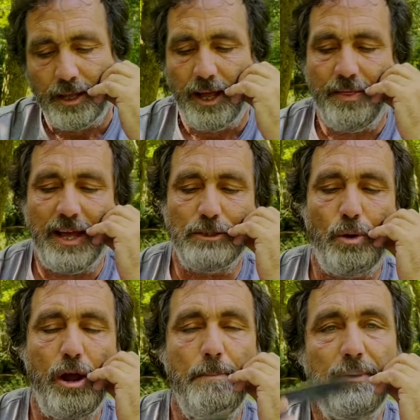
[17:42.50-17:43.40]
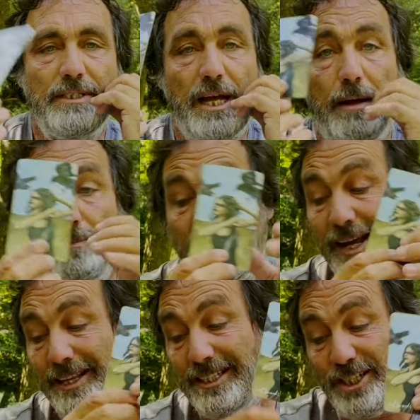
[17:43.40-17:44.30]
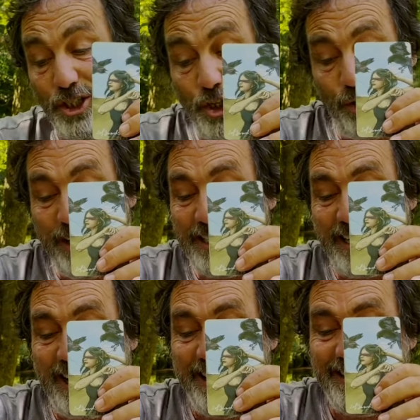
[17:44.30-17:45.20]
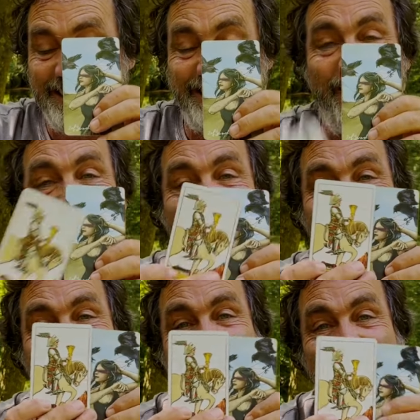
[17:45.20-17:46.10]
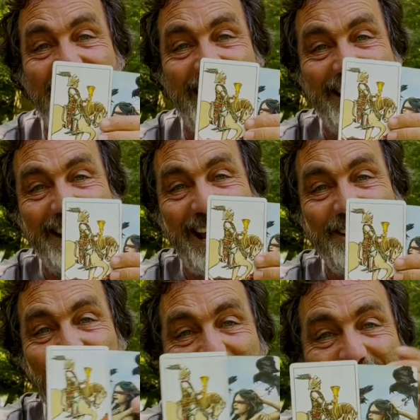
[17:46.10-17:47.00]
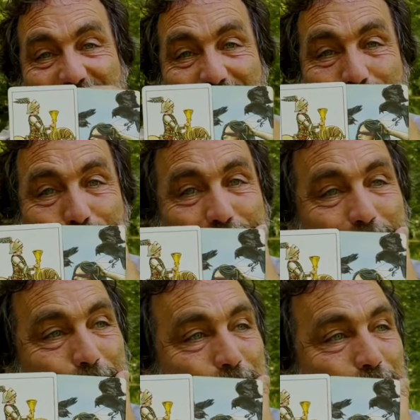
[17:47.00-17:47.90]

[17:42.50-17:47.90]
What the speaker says: And that's what opens up. Yeah, there's a choice here that's tied into that Knight of Cups.